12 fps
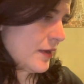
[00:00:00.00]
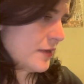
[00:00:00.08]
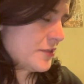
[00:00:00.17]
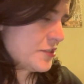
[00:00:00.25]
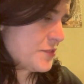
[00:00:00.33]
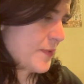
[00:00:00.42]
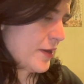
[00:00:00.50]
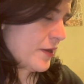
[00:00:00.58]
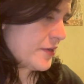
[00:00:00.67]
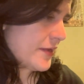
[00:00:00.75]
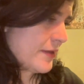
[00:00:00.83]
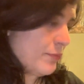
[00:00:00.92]
just be
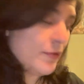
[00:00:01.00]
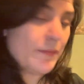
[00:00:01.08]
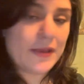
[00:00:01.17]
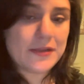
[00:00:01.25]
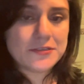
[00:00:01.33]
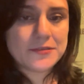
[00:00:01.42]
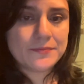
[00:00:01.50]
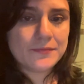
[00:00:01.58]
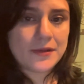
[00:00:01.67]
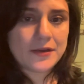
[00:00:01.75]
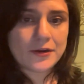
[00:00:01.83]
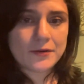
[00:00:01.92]
hard to implement
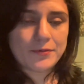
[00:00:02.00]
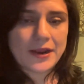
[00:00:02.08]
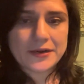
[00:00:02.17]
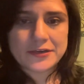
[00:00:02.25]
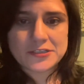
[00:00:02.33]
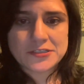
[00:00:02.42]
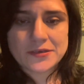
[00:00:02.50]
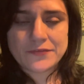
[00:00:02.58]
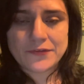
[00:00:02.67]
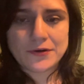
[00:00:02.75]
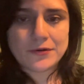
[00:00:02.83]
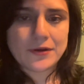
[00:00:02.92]
in your practice
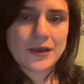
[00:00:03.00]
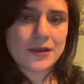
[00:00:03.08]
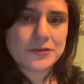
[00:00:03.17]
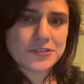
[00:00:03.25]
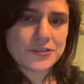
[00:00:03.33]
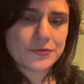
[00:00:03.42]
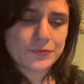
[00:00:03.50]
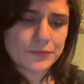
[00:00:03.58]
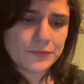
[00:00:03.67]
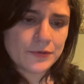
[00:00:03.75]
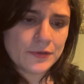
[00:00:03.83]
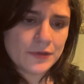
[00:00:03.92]
if you don't know how to
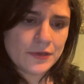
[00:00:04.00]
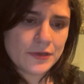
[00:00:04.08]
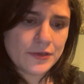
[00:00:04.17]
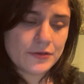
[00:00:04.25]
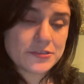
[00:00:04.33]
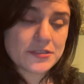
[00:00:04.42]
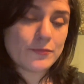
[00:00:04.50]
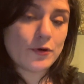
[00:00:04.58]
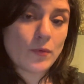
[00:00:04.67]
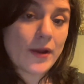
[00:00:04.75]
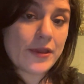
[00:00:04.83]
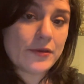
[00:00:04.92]
use them or
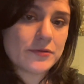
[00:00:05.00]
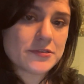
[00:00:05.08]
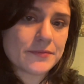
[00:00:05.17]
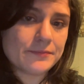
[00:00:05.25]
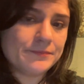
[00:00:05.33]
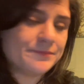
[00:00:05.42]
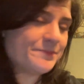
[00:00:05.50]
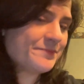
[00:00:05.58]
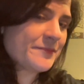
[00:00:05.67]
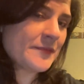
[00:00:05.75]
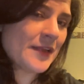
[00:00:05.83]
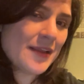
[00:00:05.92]
why you use them.
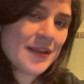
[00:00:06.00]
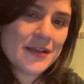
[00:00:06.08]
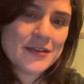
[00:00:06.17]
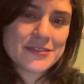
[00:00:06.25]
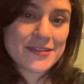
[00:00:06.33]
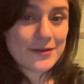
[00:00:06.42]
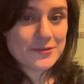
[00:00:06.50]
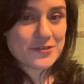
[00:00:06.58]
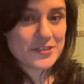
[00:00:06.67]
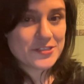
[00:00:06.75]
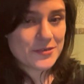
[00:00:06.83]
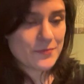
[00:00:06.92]
So that was
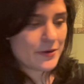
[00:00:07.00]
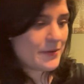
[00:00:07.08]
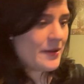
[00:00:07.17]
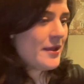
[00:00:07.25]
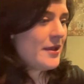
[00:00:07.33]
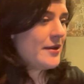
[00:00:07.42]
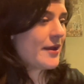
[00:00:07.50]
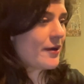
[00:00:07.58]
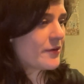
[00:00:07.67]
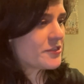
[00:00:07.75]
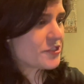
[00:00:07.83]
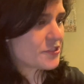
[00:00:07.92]
question 1. Now
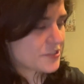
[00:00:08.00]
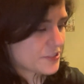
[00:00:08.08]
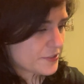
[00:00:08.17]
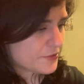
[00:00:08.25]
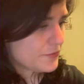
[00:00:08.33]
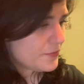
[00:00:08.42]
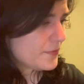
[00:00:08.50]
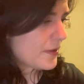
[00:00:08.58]
question 2.